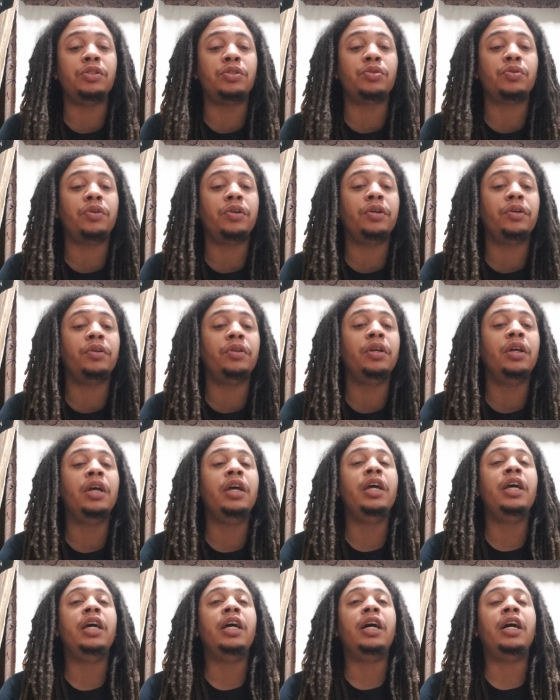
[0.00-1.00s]
join
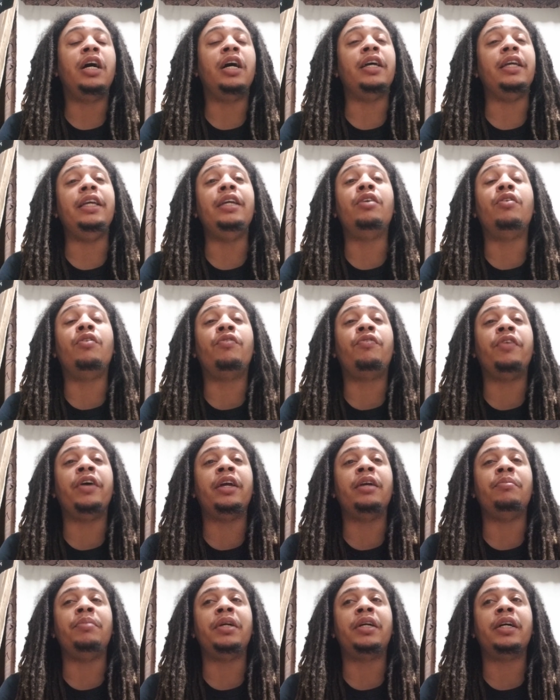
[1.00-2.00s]
uh, Eagle
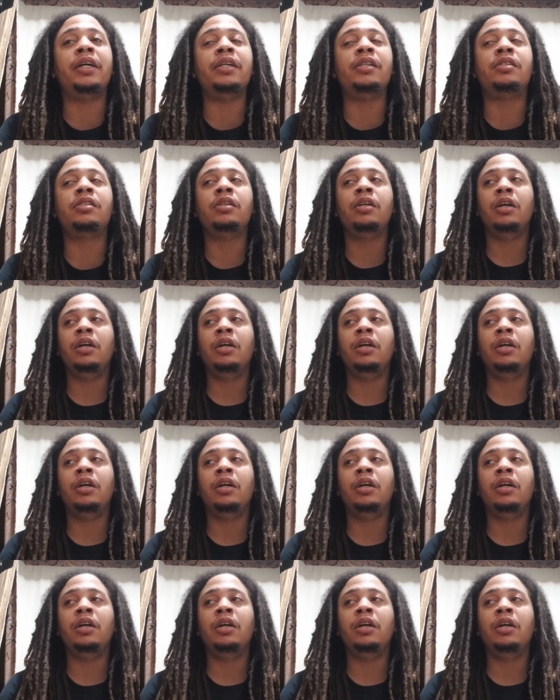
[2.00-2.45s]
Thing because,